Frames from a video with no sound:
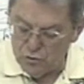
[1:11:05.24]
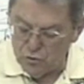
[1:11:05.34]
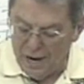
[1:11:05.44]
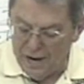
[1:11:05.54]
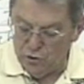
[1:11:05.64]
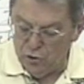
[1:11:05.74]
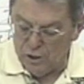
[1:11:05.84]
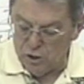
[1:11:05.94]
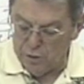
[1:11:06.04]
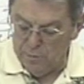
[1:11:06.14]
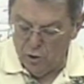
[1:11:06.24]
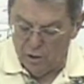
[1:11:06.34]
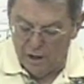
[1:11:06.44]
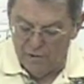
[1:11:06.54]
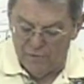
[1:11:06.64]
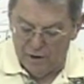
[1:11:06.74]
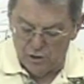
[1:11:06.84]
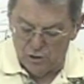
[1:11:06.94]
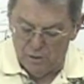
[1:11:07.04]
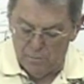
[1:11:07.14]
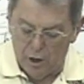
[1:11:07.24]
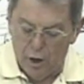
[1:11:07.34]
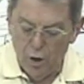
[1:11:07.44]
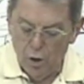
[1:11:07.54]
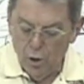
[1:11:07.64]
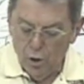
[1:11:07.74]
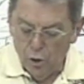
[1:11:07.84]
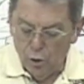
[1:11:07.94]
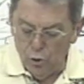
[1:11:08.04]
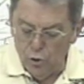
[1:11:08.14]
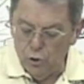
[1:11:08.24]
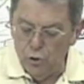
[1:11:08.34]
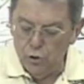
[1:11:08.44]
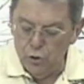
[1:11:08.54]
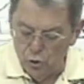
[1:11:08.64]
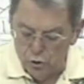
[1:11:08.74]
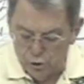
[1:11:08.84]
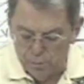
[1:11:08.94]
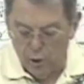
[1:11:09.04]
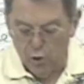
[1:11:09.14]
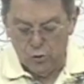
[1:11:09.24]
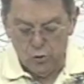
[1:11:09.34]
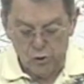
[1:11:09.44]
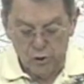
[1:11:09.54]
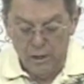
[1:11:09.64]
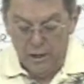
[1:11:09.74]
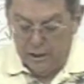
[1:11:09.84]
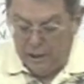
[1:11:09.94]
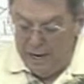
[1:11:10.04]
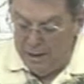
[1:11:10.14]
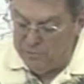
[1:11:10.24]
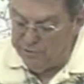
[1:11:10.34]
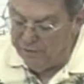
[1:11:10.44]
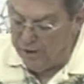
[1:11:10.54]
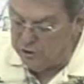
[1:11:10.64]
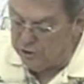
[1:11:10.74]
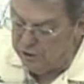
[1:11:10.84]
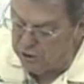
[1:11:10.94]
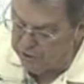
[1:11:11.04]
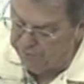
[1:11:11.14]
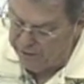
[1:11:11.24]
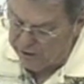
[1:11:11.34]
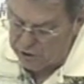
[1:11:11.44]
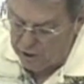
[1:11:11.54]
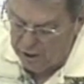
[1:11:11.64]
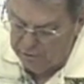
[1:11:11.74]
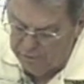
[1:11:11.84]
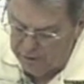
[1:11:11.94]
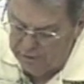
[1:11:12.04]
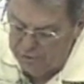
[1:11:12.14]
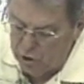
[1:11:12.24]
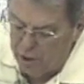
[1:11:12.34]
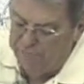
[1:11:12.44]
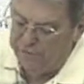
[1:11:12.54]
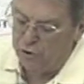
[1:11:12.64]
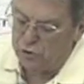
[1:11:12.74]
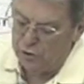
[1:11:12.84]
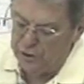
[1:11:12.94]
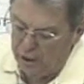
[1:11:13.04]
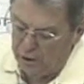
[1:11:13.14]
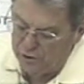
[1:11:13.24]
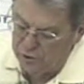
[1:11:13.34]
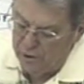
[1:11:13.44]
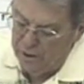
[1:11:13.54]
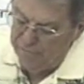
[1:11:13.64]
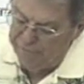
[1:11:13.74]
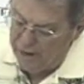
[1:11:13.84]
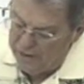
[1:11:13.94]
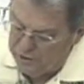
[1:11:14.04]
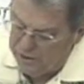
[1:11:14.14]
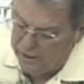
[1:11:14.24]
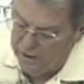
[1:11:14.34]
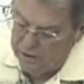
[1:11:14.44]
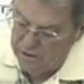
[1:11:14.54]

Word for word: tried to excommunicate Fosdick, but who do you suppose came to Fosdick's defense? None other than John Foster Dulles. Fosdick